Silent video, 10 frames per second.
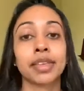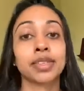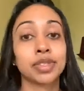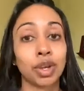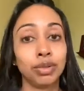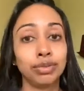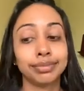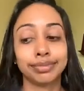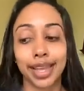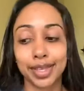So
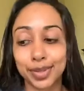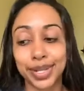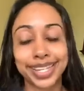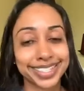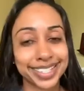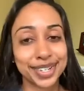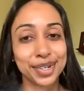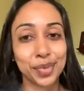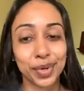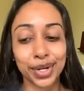as we continue
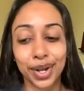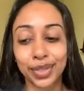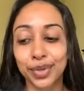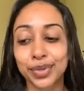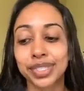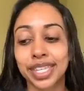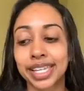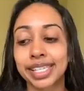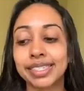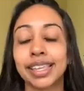to work on those
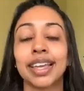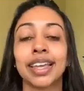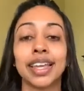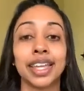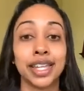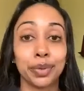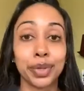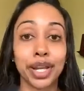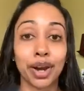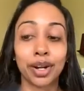things, here
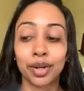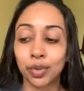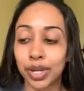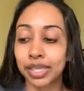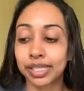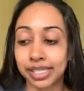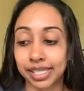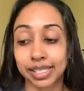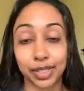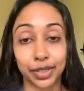we are with
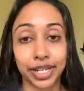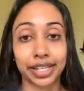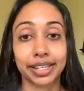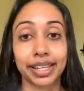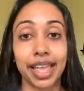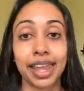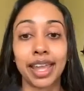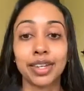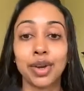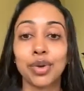distance learning. And
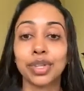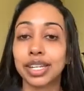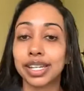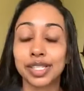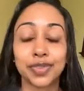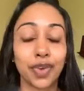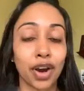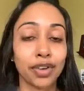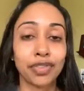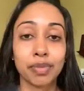I know that it is
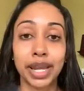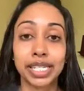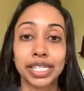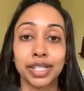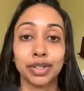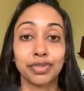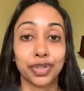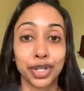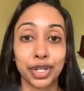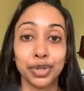far from ideal
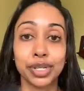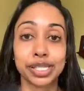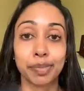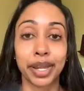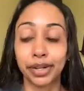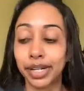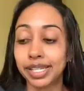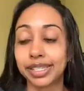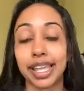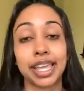for you as a
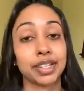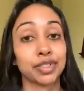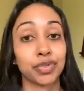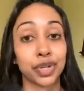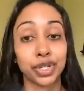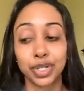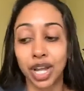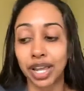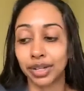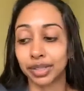parent and for your
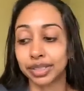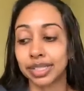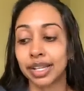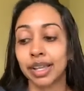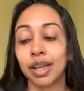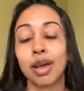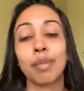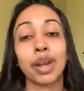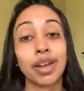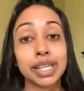child.
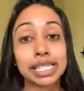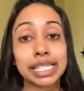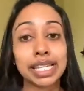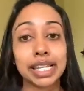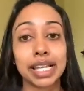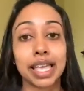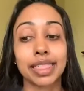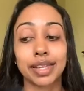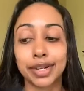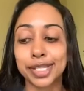But honestly,
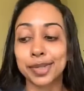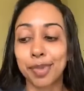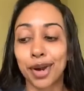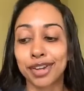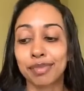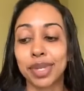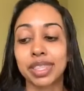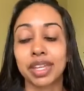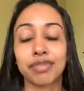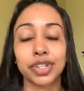there is a part of me
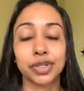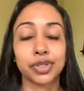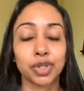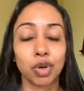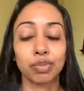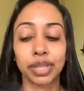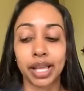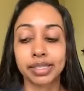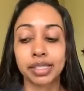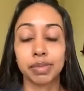that feels so
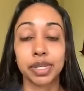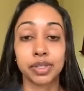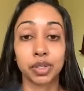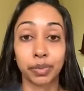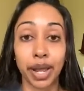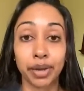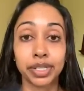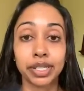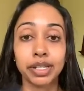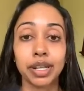blessed to be
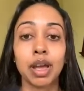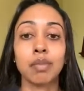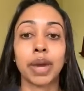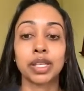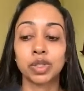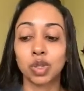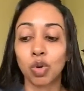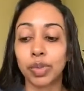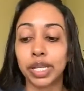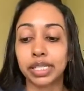surrounded by so
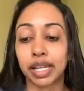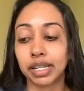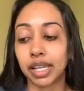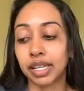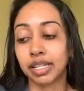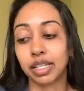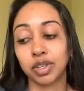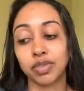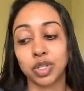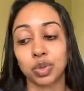many dedicated
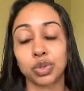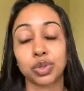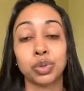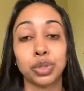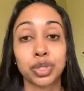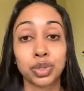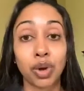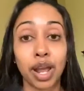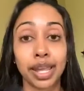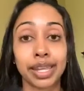individuals who are
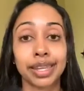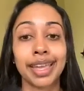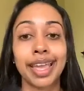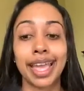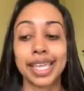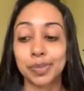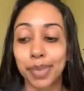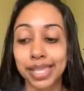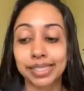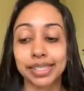trying as
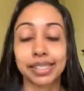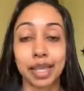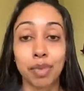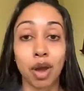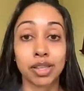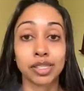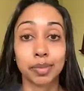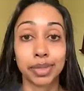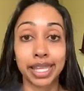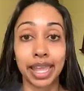best as they
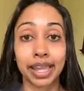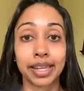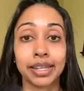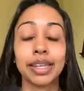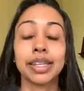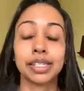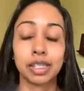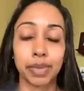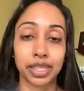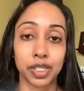possibly can to
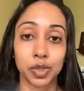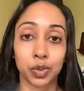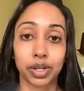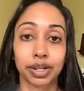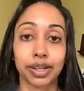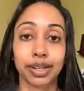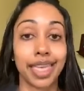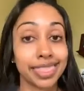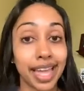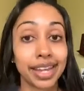make this work.
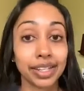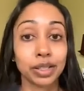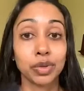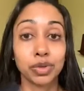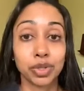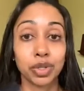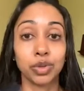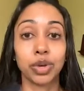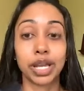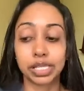And that includes
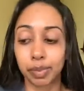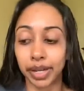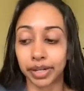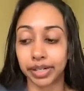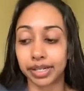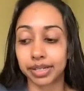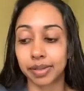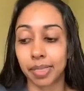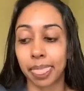you as a parent.